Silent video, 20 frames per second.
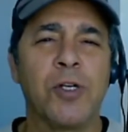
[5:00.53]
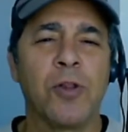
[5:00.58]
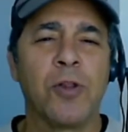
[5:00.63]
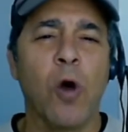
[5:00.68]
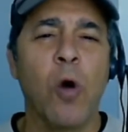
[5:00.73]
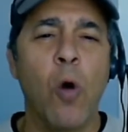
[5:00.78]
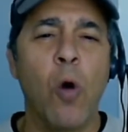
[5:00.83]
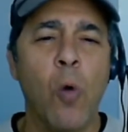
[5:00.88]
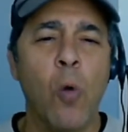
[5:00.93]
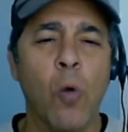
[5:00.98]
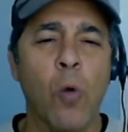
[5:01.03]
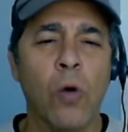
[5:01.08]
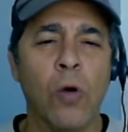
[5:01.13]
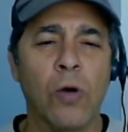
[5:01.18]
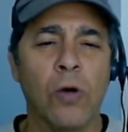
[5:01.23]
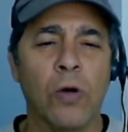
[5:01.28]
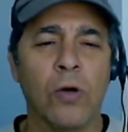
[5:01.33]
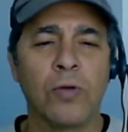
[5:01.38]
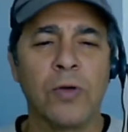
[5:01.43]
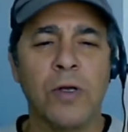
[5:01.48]
to the whole
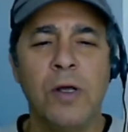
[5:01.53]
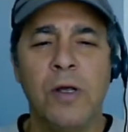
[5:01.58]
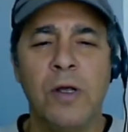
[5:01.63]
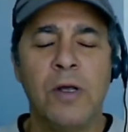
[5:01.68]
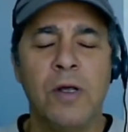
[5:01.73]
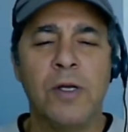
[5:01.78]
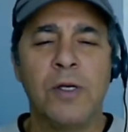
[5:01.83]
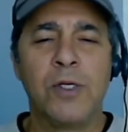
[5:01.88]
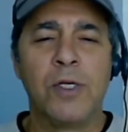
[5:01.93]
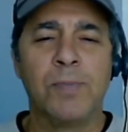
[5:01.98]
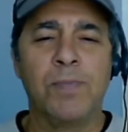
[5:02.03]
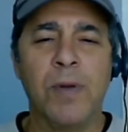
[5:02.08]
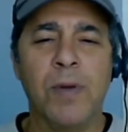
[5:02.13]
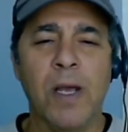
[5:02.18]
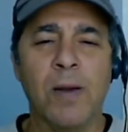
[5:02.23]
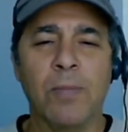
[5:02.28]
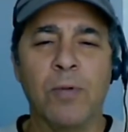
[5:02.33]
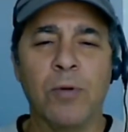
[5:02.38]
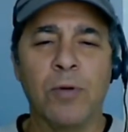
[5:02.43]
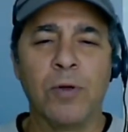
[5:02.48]
world to
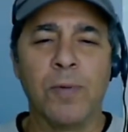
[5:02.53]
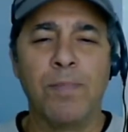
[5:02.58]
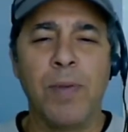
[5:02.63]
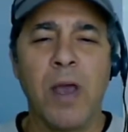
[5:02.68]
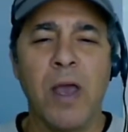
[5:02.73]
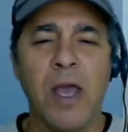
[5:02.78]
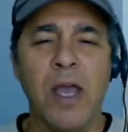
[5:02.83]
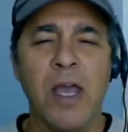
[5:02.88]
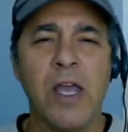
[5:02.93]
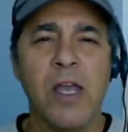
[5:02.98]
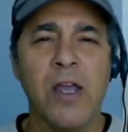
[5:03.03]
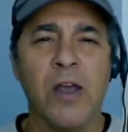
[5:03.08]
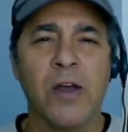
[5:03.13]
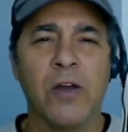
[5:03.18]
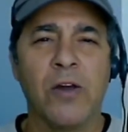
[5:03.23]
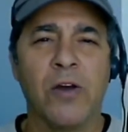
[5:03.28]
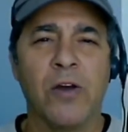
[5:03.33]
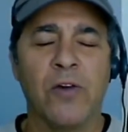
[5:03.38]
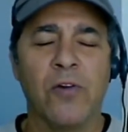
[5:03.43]
be able to pay